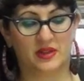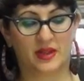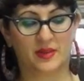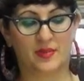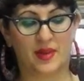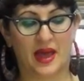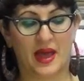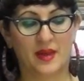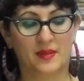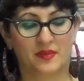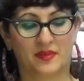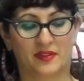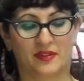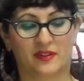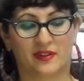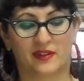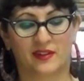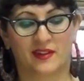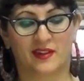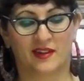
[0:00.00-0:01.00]

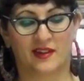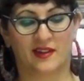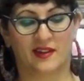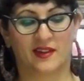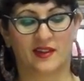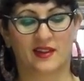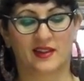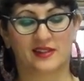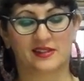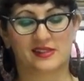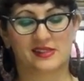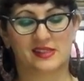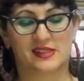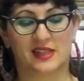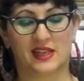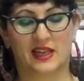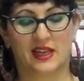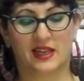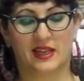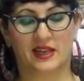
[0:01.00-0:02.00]
kebabs,
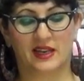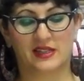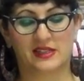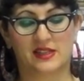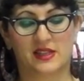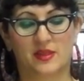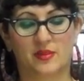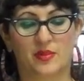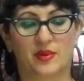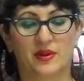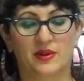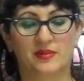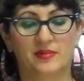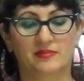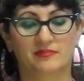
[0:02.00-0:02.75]
sticking it into the bottom.